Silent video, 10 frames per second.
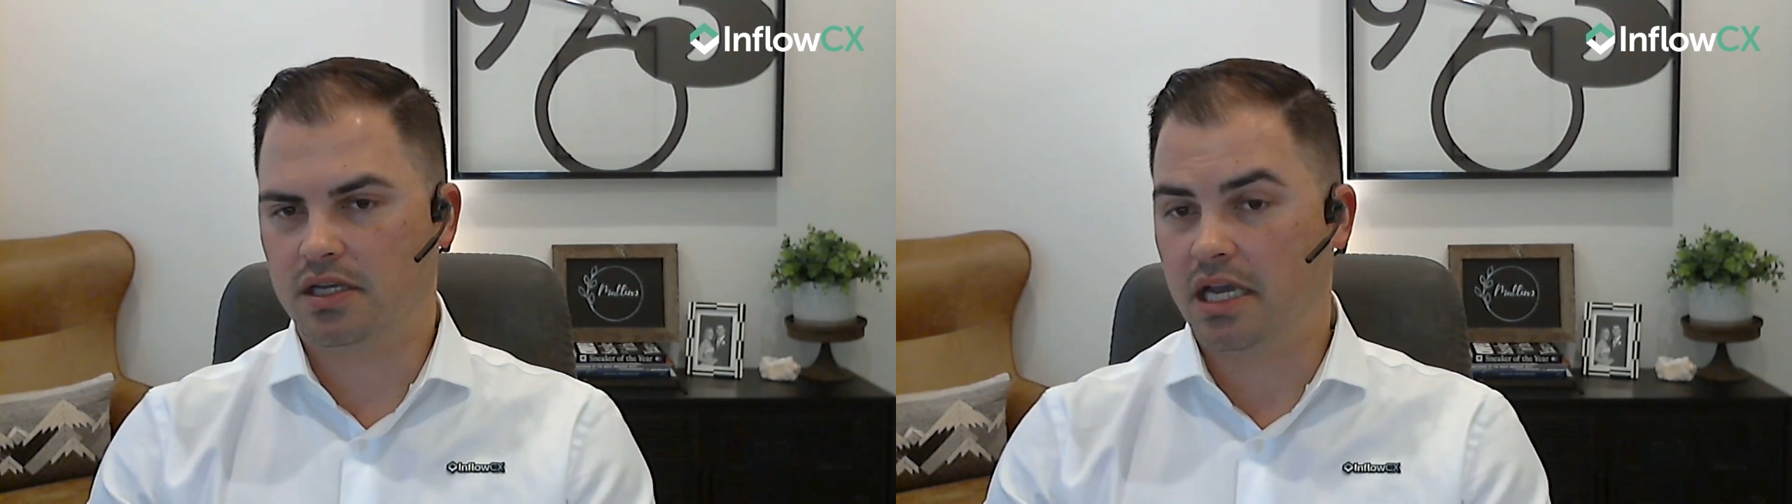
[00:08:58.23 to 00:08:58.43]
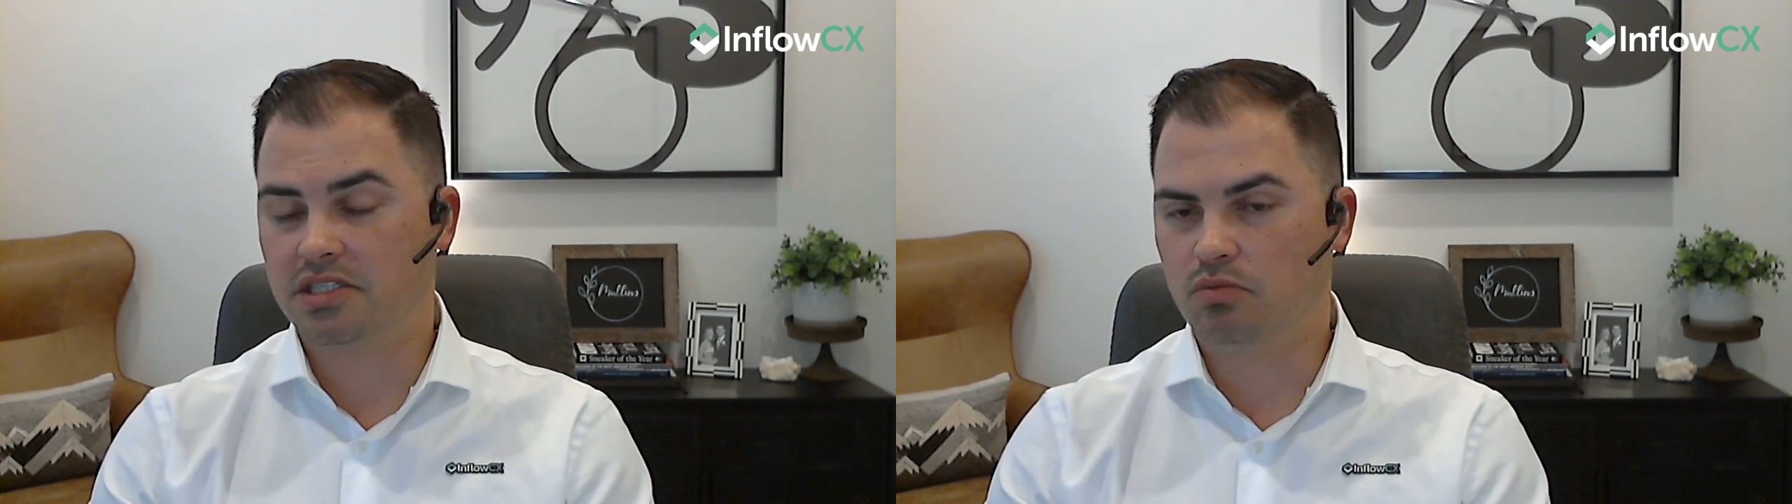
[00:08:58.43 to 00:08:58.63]

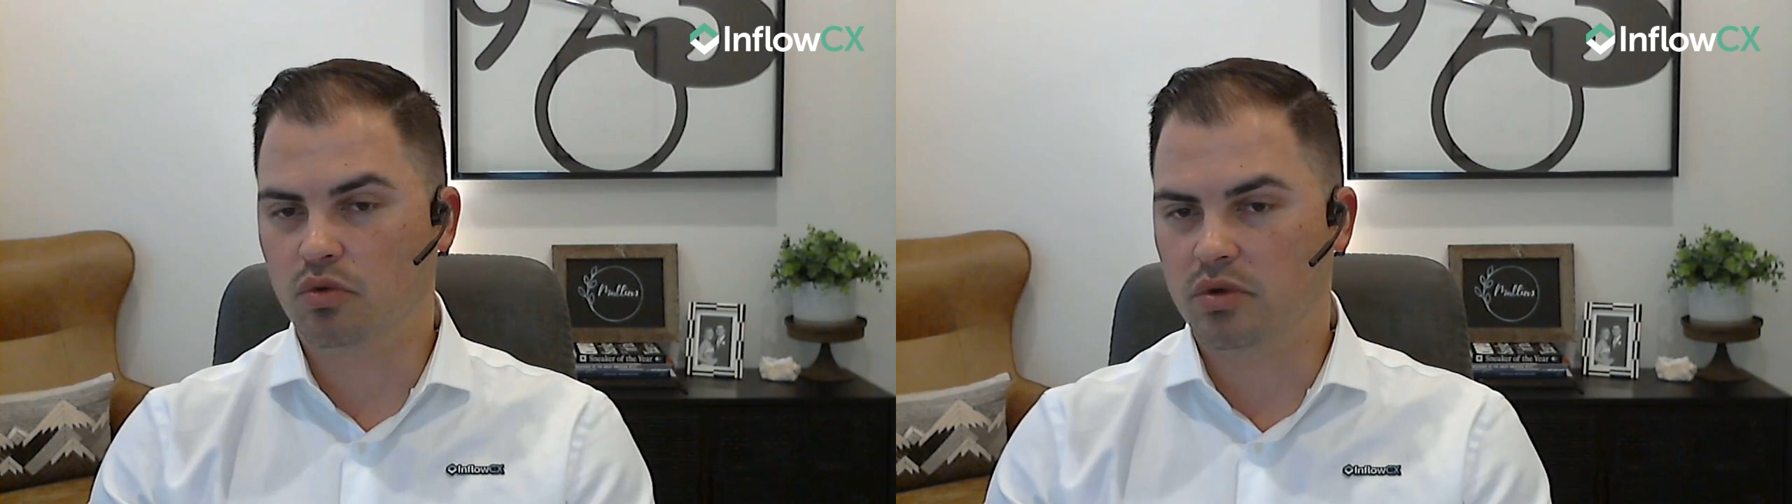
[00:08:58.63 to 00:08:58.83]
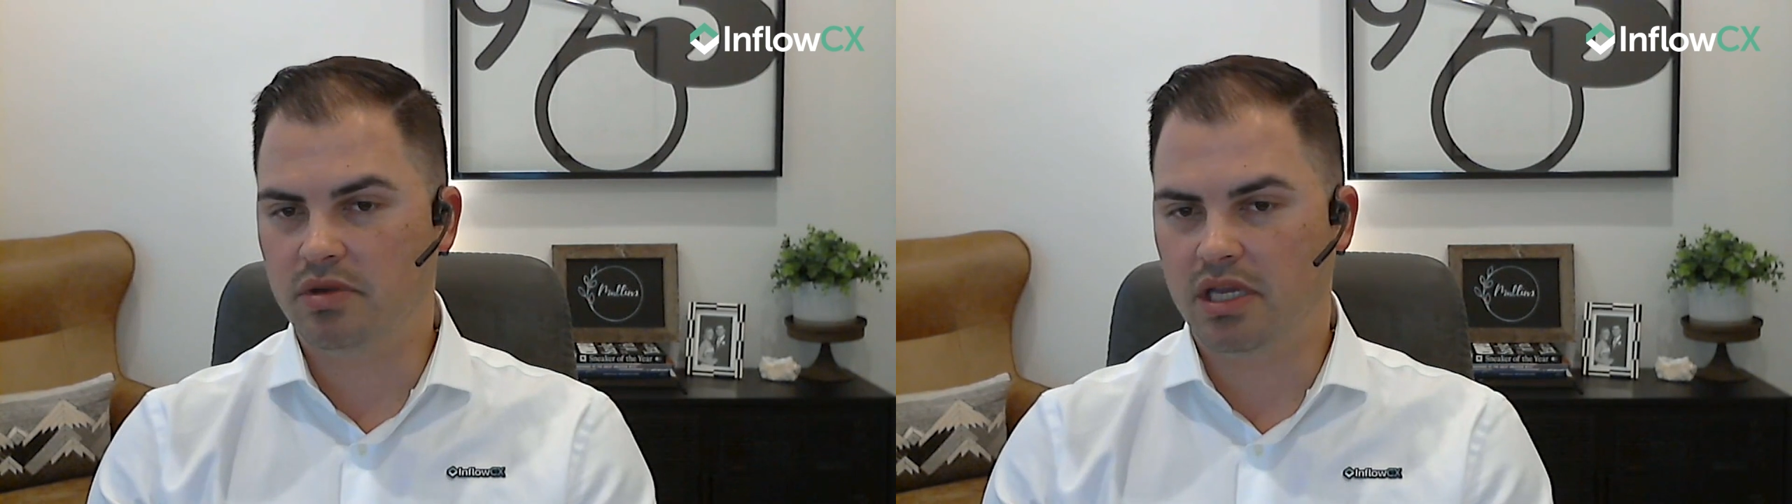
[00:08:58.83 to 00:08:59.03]
customer
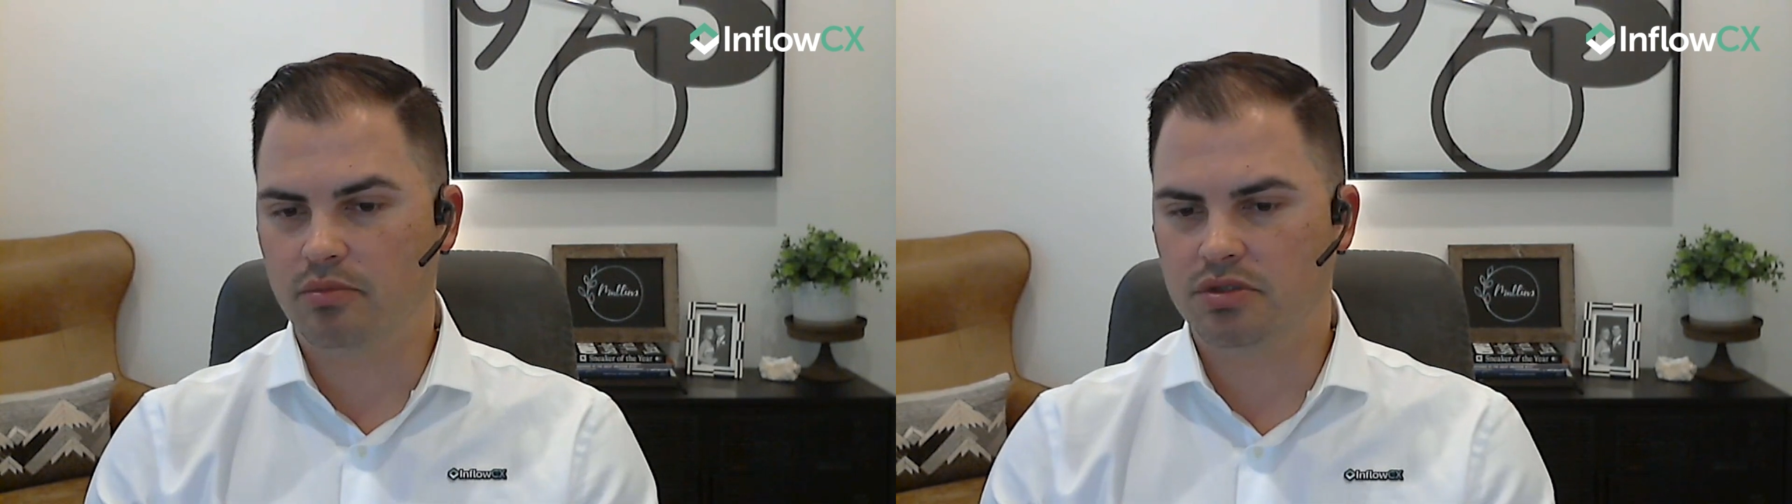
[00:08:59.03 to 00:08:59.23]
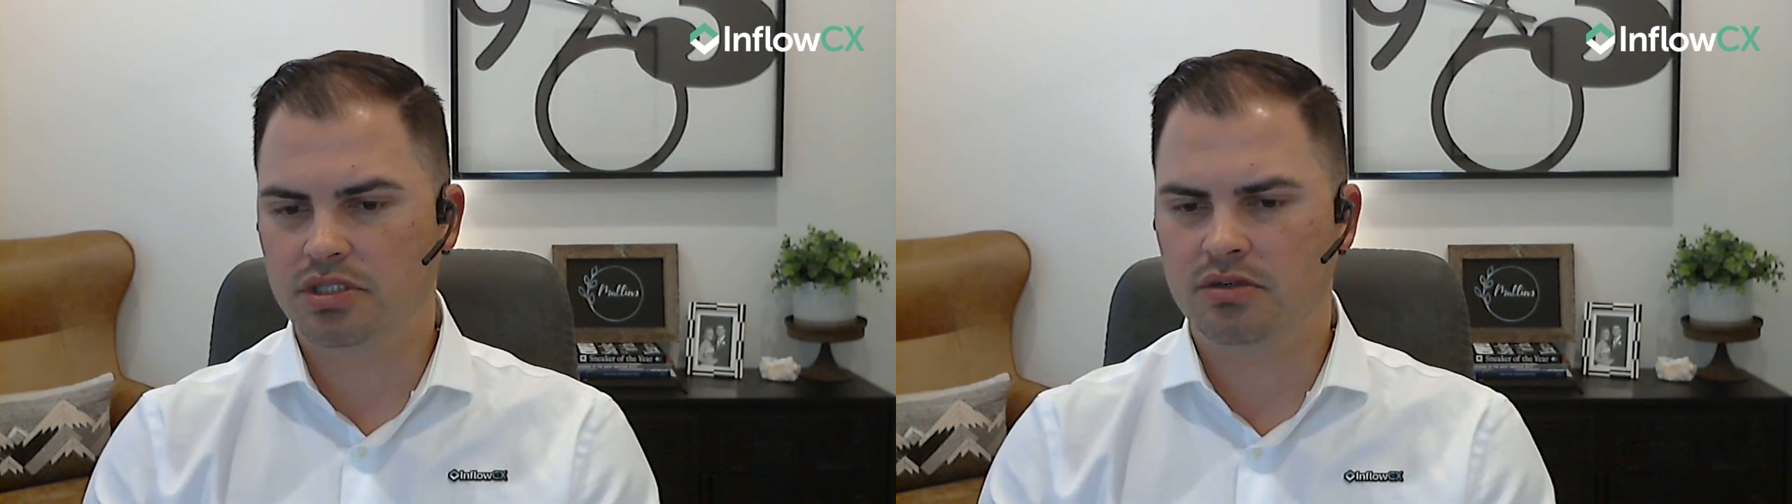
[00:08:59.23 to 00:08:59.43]
would be
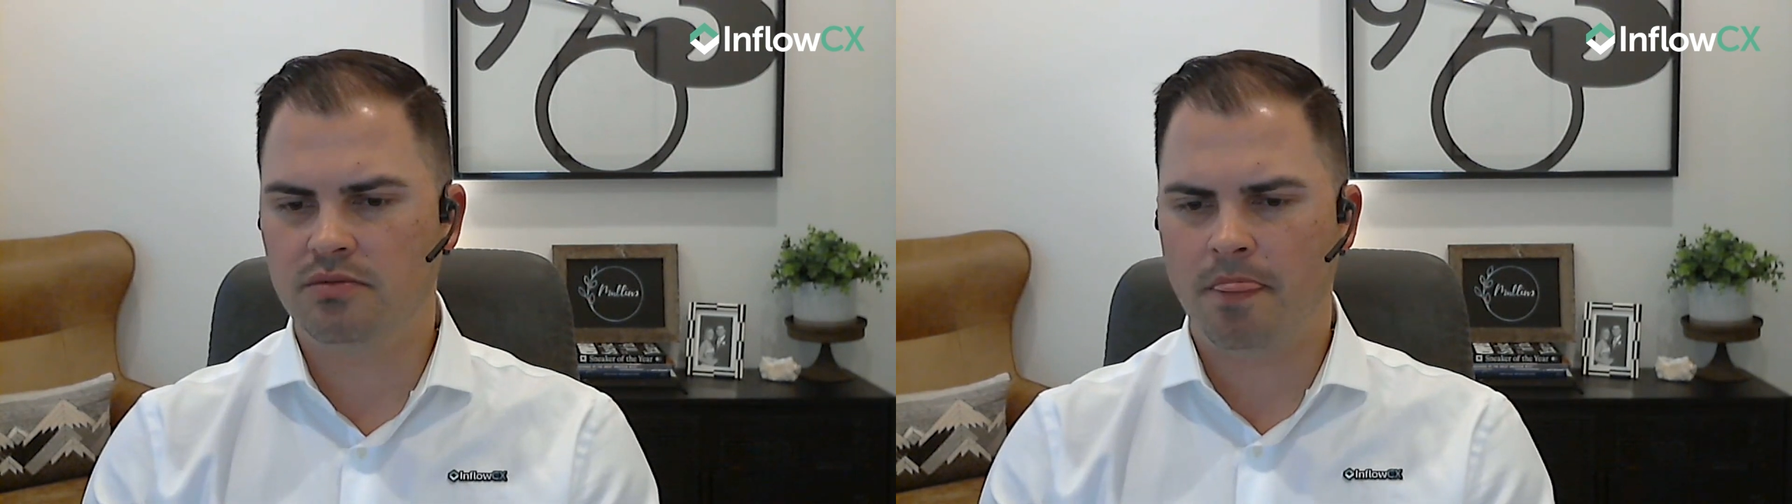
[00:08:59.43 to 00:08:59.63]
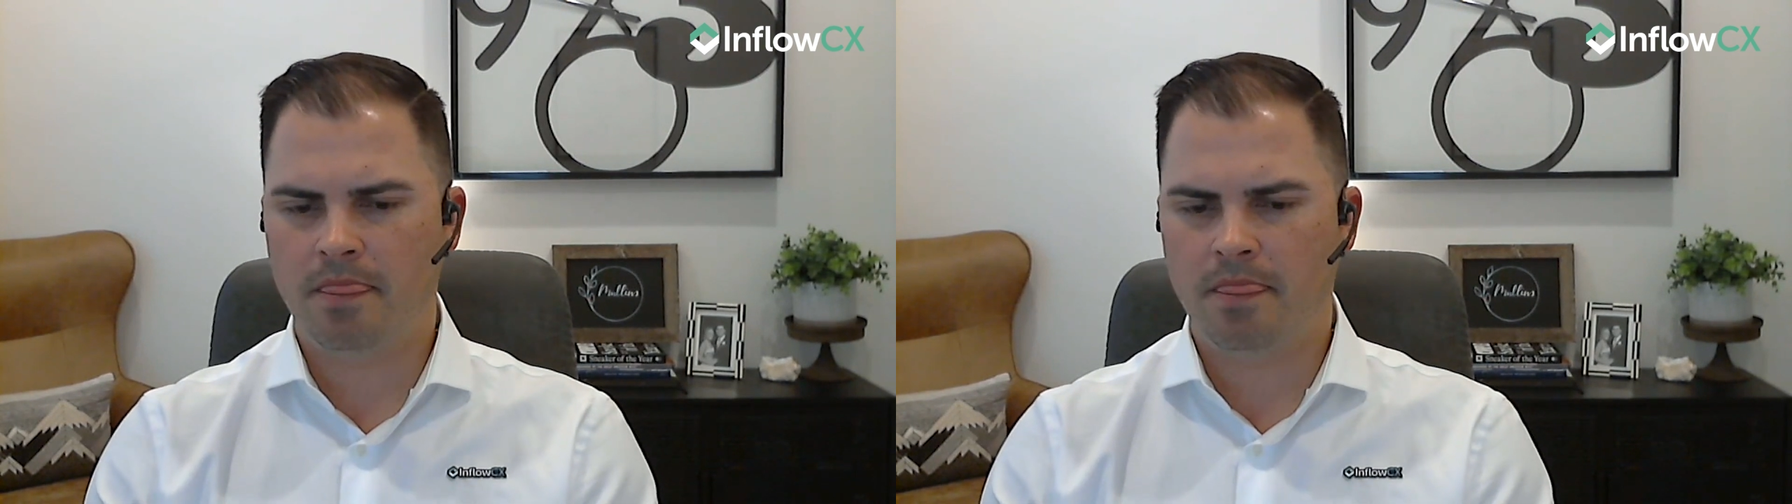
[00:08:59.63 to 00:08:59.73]
able to.